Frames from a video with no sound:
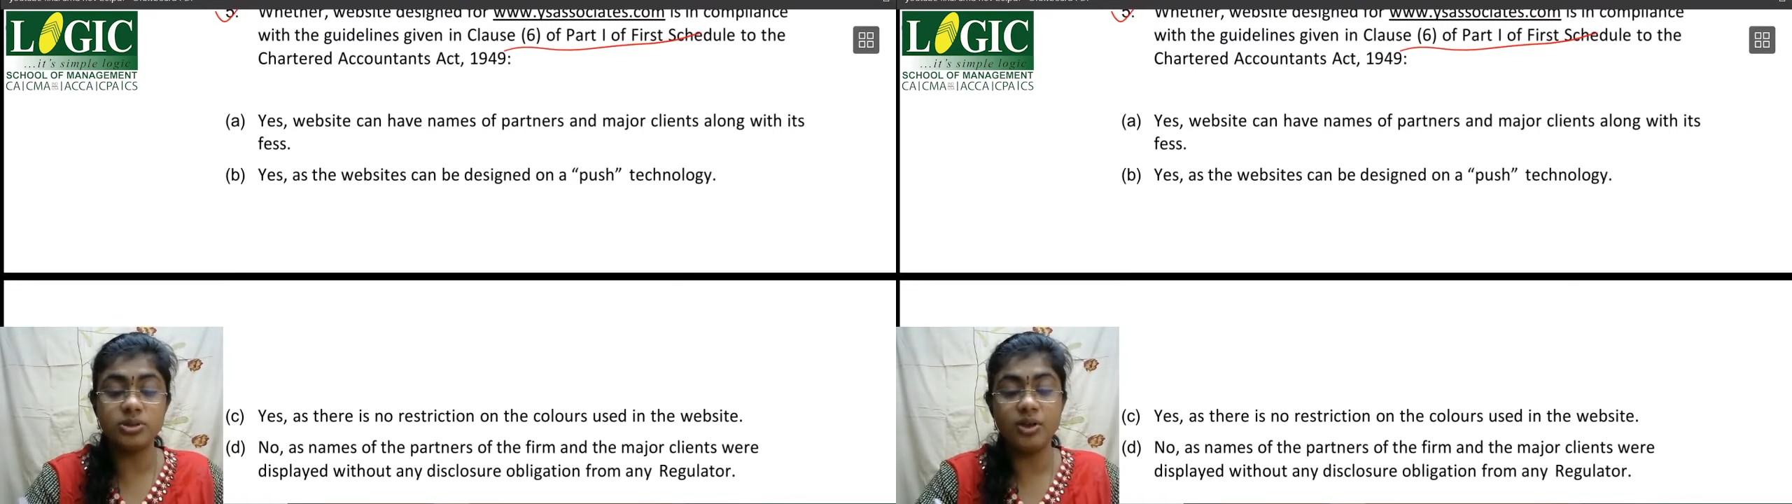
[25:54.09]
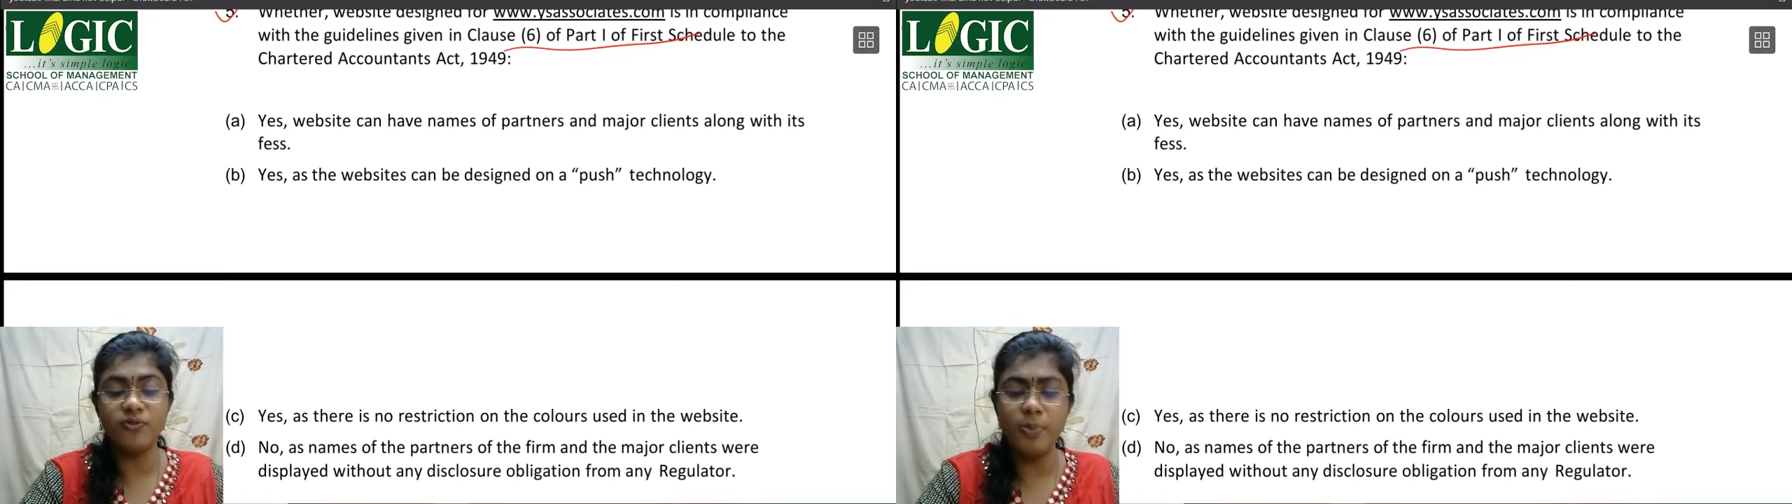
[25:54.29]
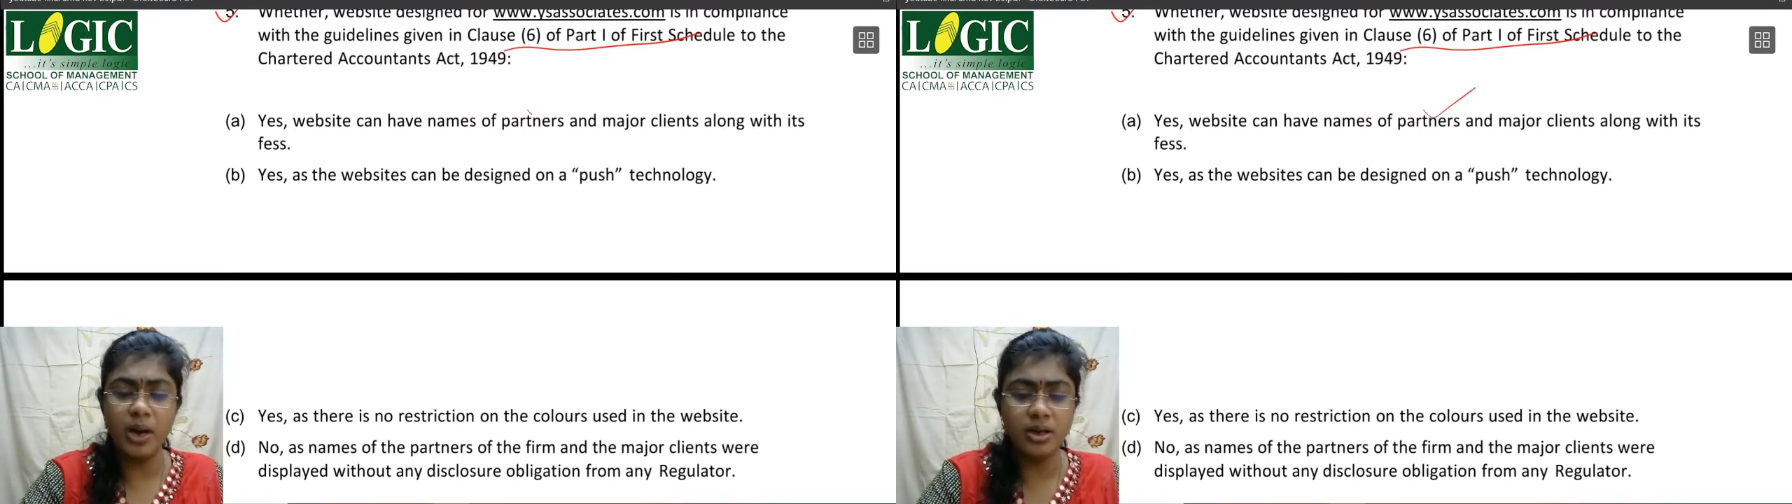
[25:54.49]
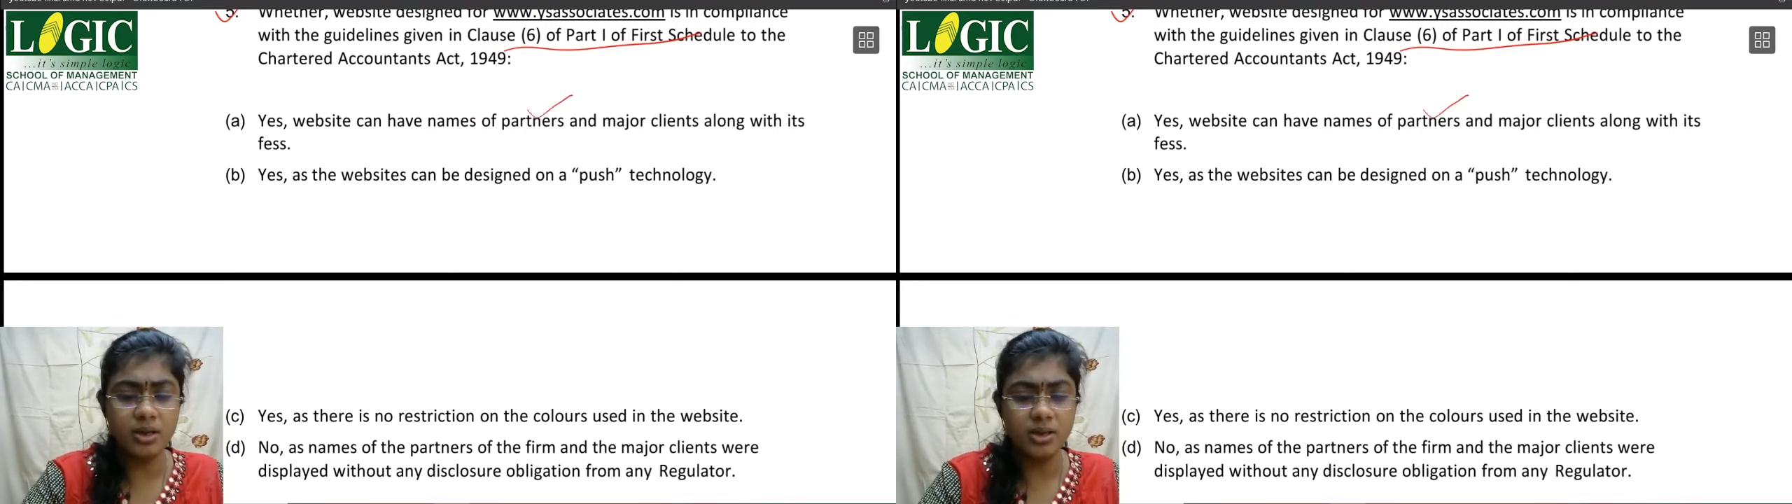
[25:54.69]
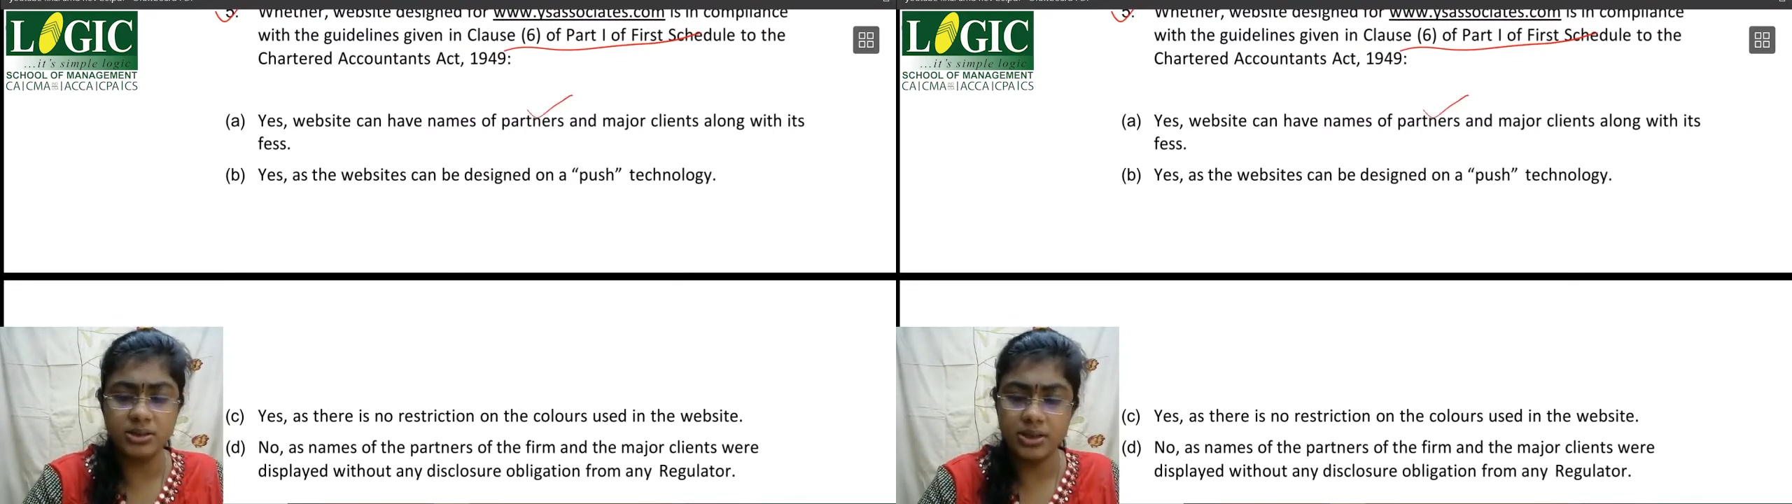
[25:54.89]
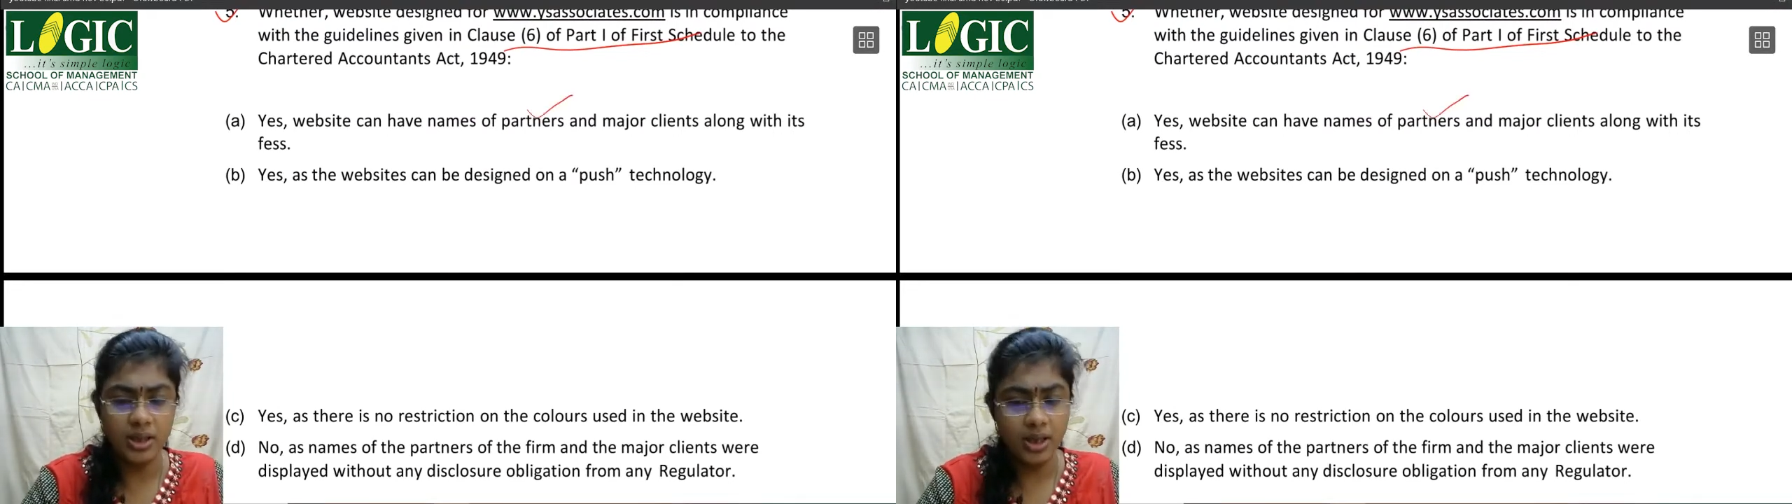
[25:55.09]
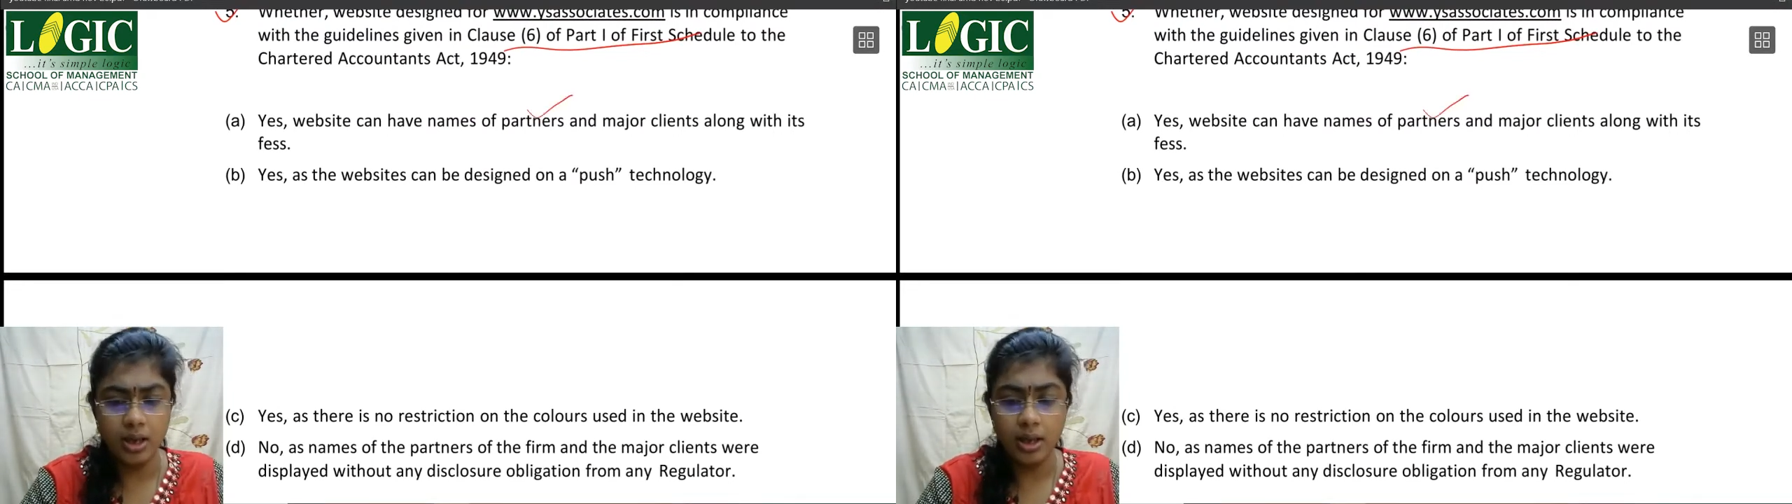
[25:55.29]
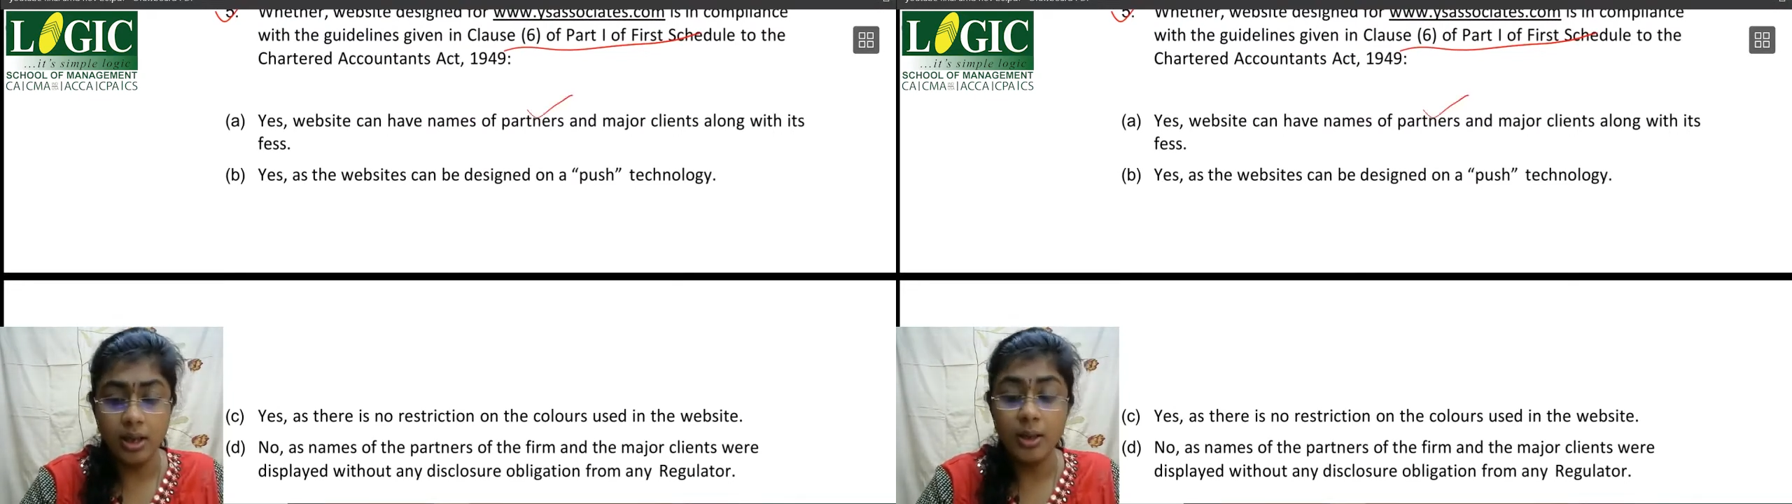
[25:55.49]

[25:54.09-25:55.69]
of partners. Yeah.